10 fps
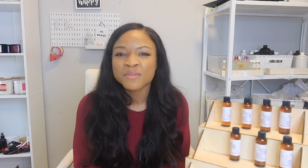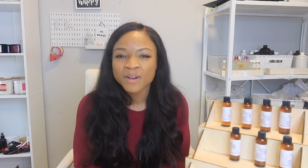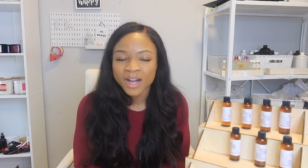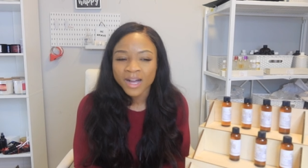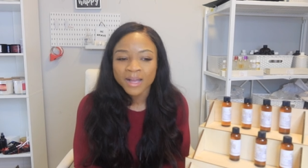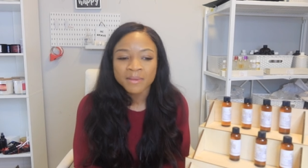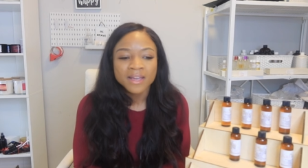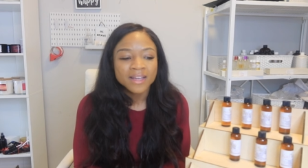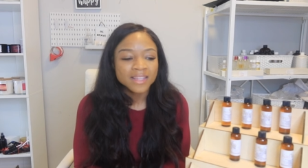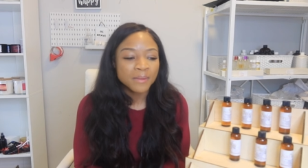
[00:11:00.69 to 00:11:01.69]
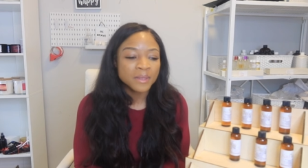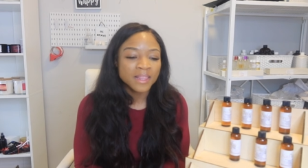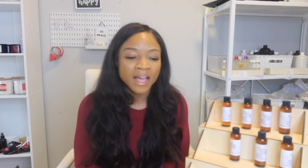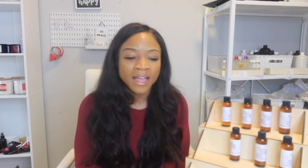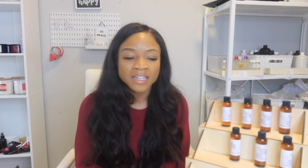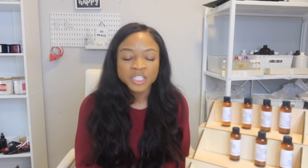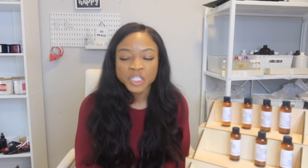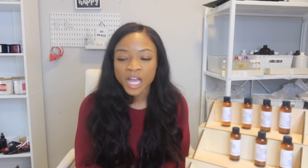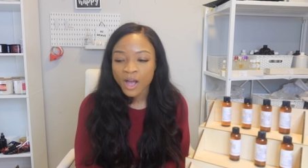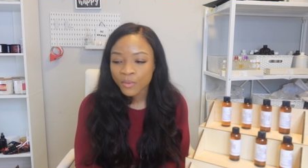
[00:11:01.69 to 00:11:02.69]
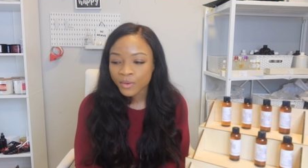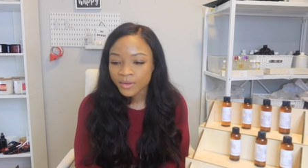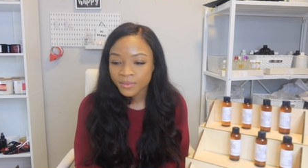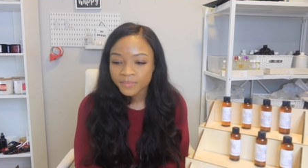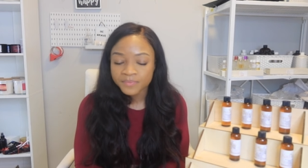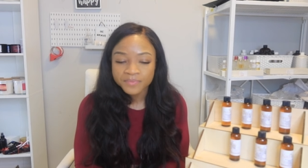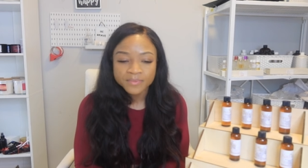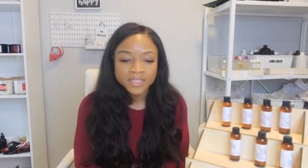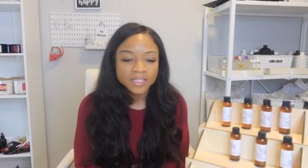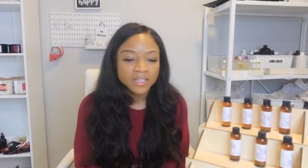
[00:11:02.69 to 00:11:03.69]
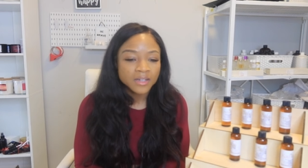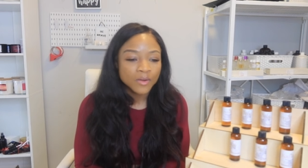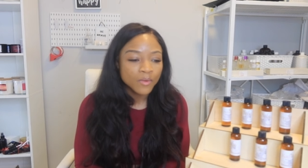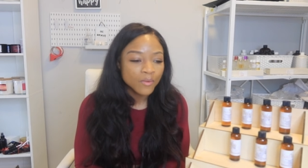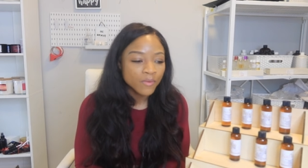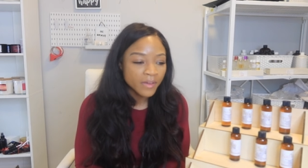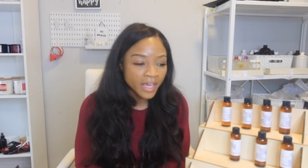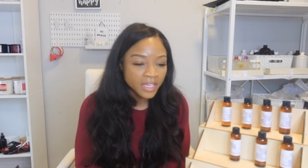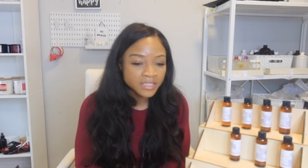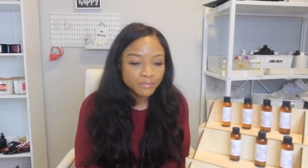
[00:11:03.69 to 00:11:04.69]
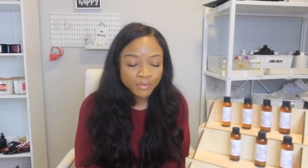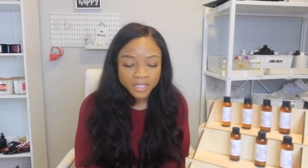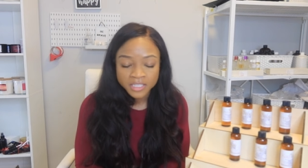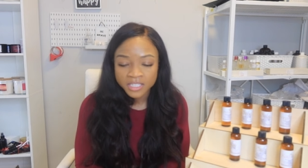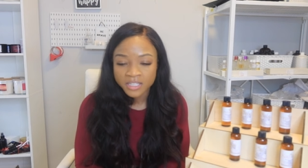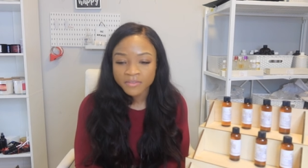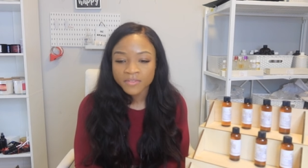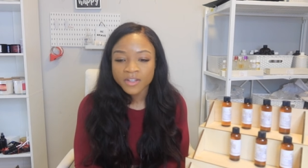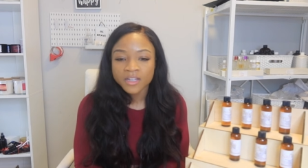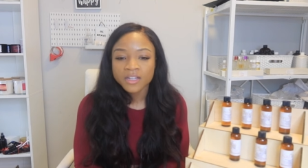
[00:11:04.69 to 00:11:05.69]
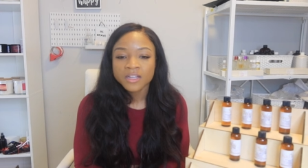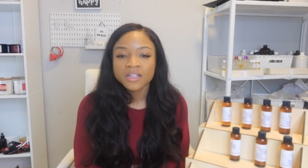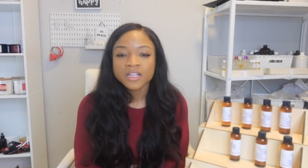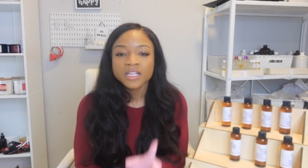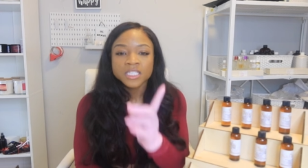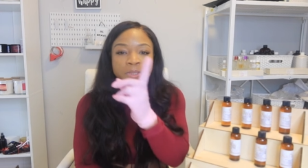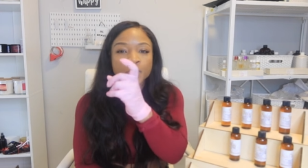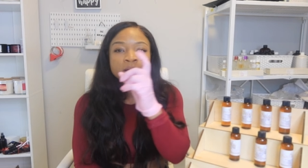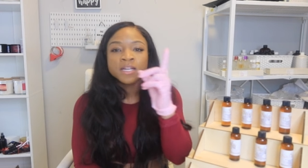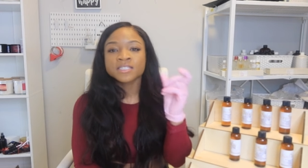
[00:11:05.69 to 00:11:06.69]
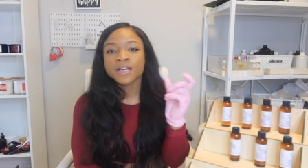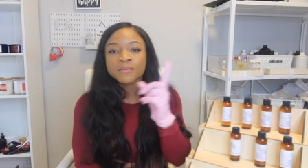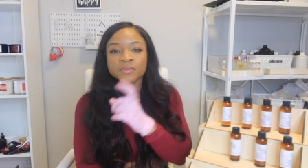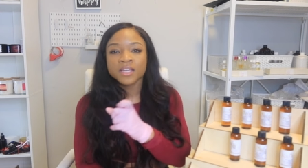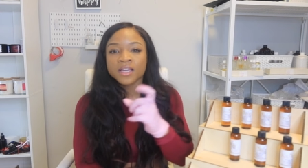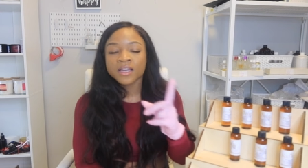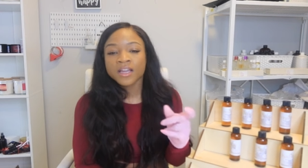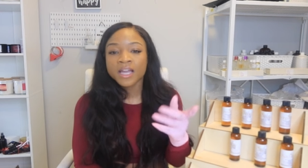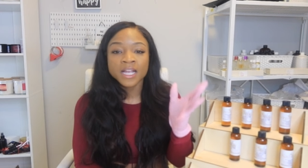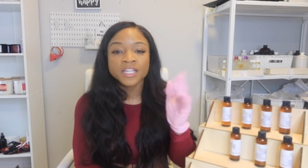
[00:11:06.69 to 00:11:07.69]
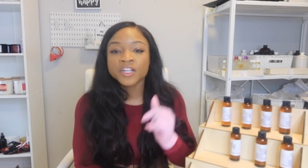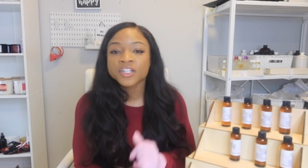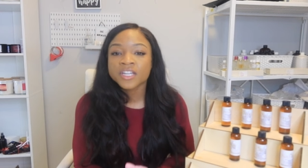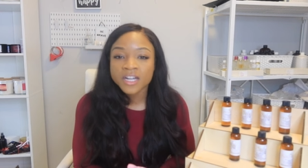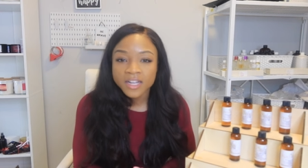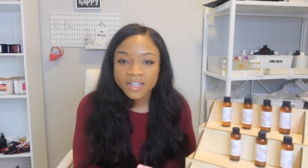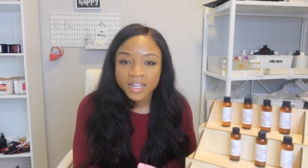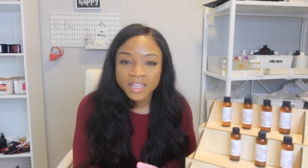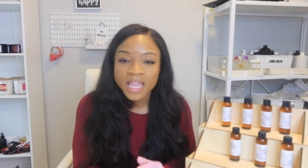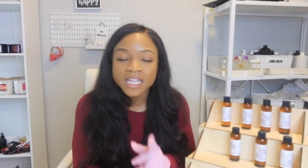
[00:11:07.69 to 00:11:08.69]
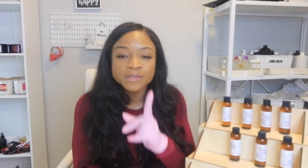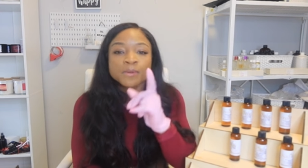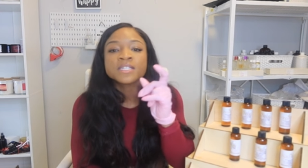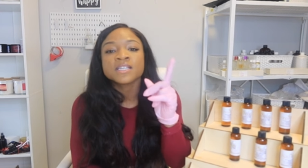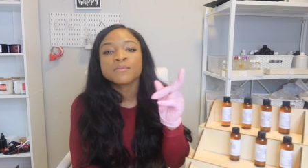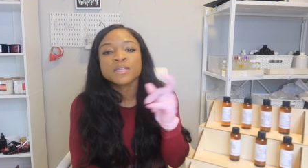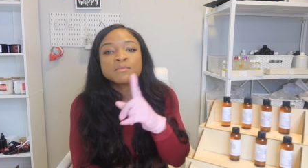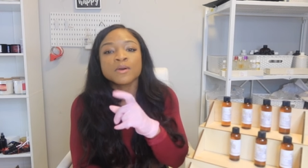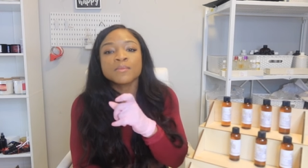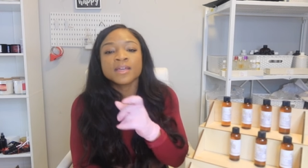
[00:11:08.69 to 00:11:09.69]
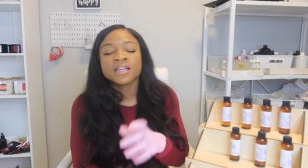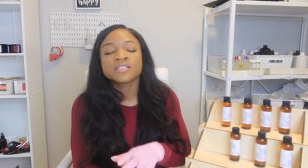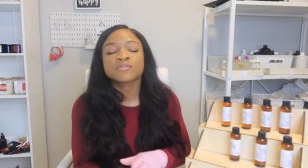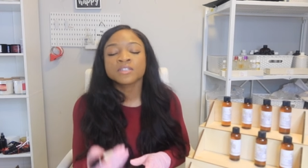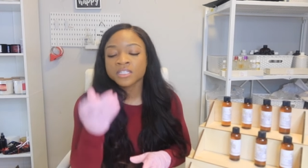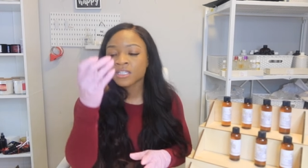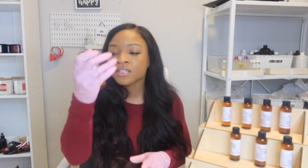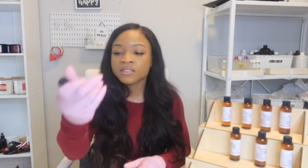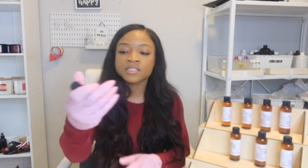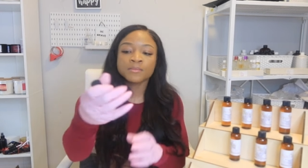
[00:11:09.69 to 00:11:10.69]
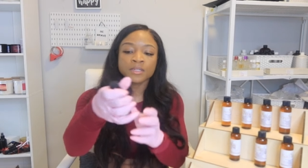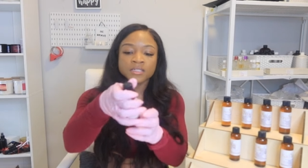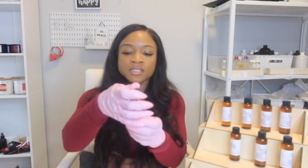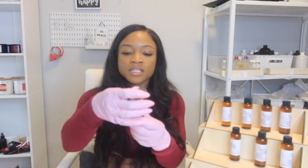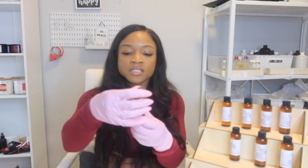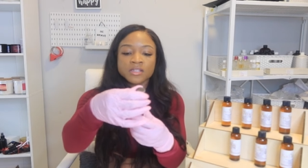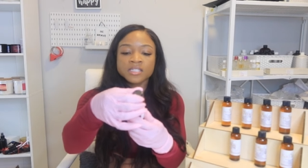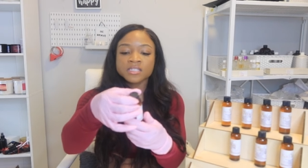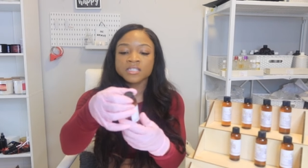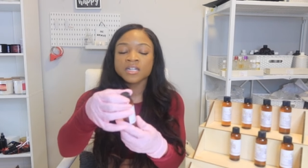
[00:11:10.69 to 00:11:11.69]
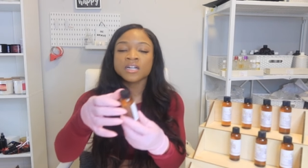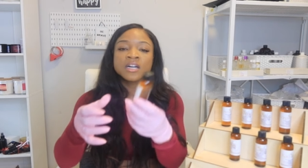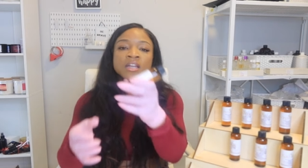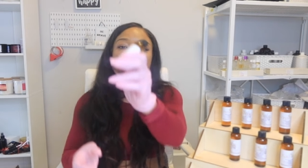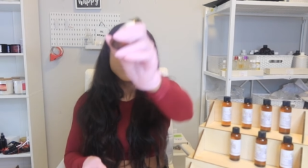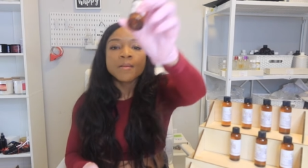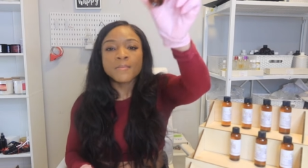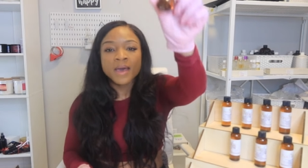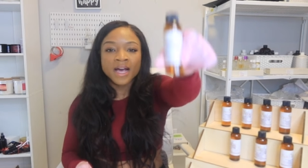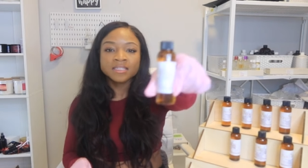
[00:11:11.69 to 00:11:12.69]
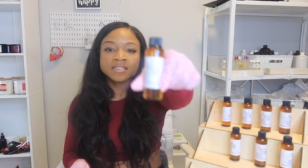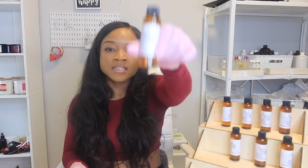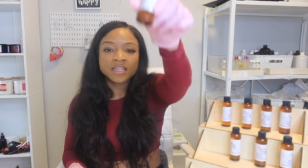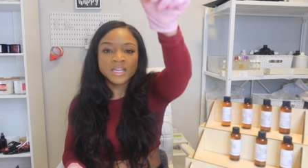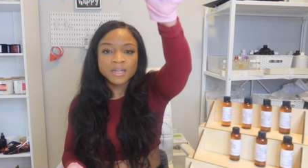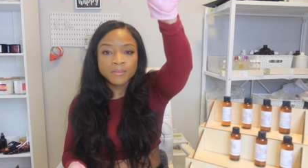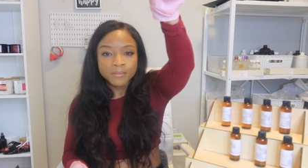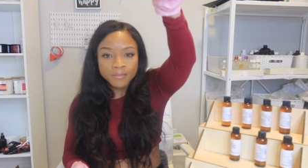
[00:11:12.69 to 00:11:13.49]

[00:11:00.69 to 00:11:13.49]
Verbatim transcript: vibe. They be like shower, face, brush teeth, spray something and you're done. And that spray something moment is really similar to this. So this is a good masculine